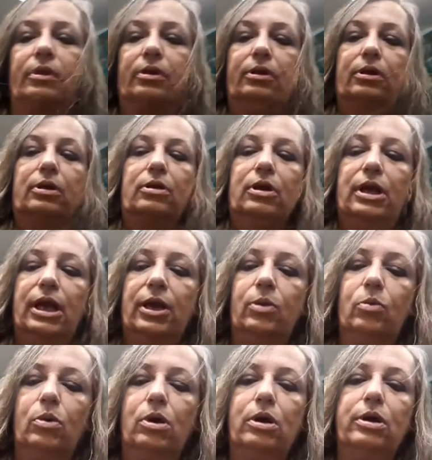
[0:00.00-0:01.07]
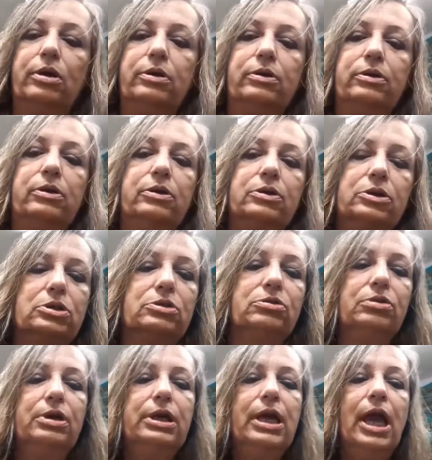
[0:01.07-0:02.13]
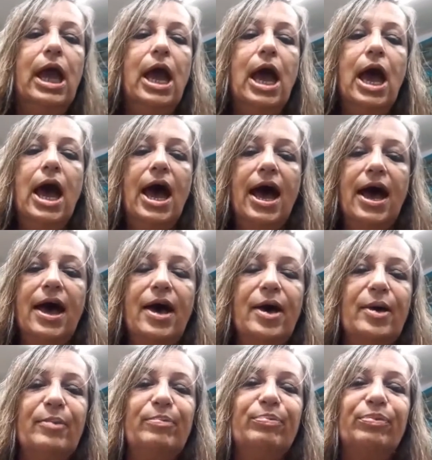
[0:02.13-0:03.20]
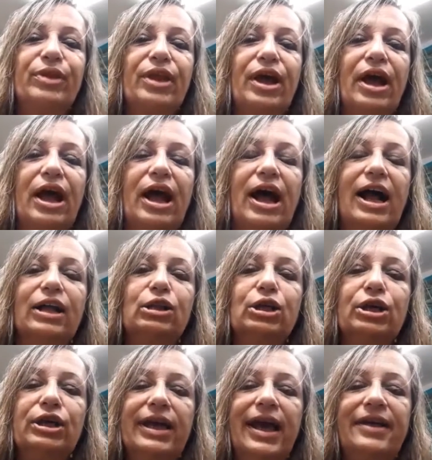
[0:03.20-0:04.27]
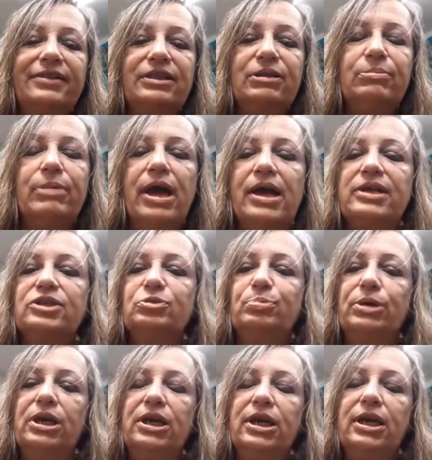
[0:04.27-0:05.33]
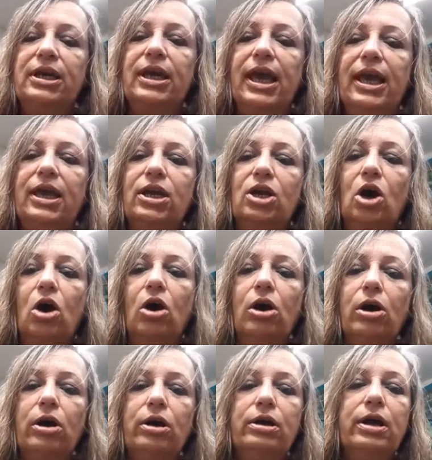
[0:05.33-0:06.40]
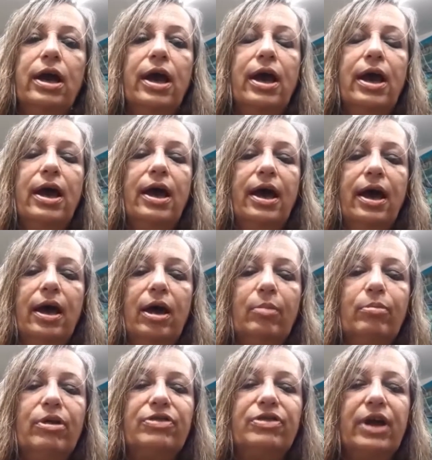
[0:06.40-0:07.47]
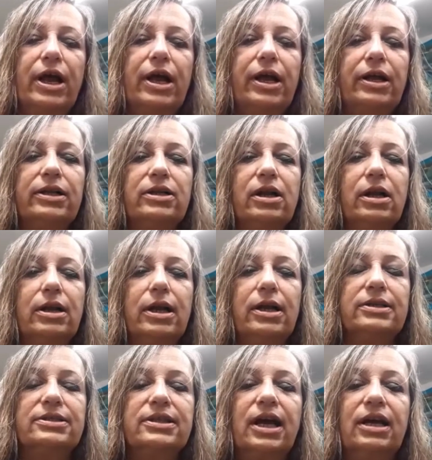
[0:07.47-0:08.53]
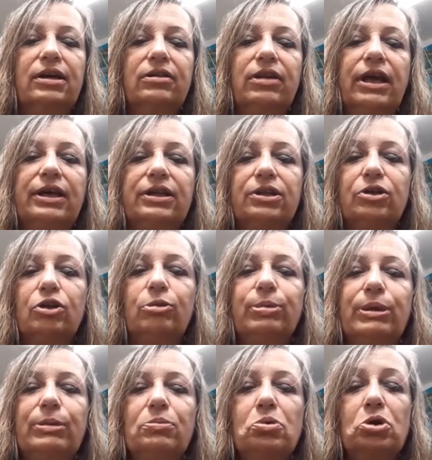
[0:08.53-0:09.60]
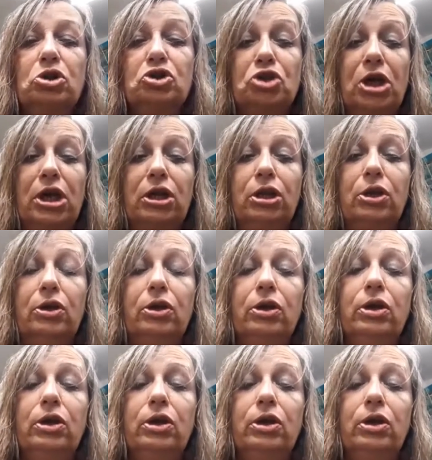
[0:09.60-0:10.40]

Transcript: Okay. 1, 2, 3. I look at them as being a card, that is kind of like a little bit more gentler,